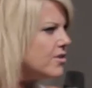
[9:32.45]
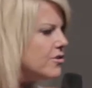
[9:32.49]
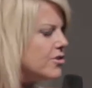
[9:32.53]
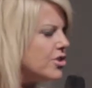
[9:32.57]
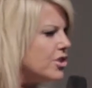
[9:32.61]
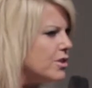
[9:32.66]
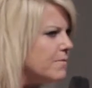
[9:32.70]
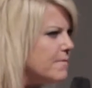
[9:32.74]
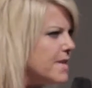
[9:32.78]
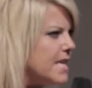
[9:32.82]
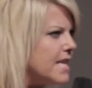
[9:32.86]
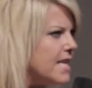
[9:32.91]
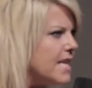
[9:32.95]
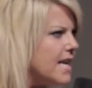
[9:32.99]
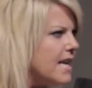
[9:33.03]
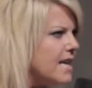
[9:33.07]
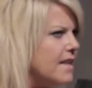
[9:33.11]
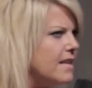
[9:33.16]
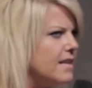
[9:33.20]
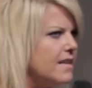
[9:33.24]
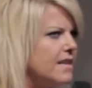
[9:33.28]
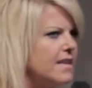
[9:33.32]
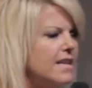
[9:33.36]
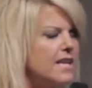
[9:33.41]
social media.
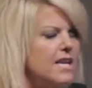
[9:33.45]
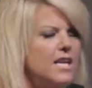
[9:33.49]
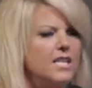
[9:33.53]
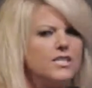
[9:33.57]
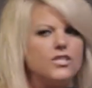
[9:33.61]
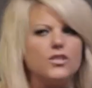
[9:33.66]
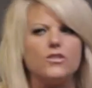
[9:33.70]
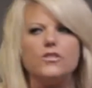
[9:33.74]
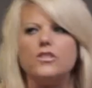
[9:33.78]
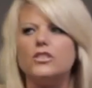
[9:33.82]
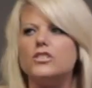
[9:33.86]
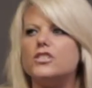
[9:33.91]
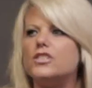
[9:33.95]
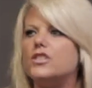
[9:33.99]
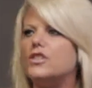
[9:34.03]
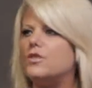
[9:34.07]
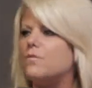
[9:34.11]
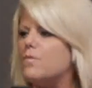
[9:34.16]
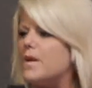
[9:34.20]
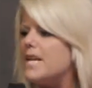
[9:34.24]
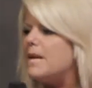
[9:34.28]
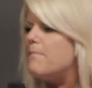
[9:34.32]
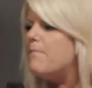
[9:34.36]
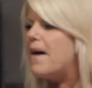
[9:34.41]
So there's
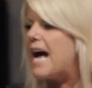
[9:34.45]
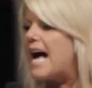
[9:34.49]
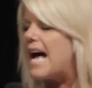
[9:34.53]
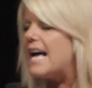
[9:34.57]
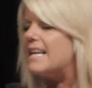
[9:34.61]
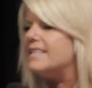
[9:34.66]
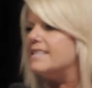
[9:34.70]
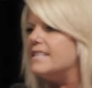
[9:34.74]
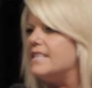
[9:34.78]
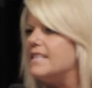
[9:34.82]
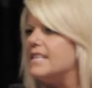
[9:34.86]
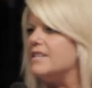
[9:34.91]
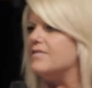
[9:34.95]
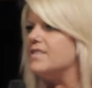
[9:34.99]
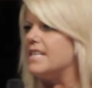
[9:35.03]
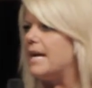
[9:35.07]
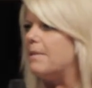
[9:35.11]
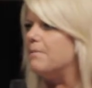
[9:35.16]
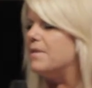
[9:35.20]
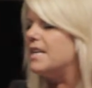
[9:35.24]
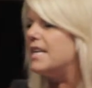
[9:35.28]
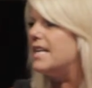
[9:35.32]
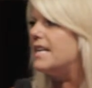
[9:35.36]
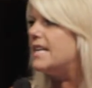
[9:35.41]
3 positives
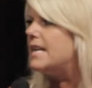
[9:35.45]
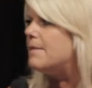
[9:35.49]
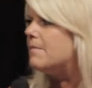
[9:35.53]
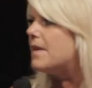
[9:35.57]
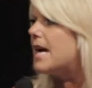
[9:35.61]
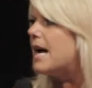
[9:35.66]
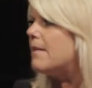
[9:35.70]
I'm going to keep